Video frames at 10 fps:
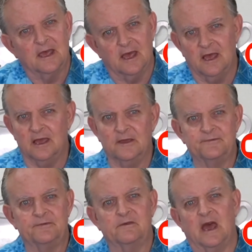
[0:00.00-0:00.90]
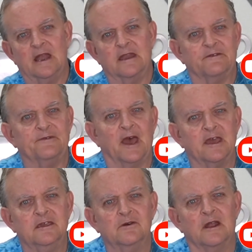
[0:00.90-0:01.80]
Uh, if you have got any
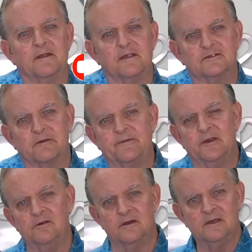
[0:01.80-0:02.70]
value out of this review,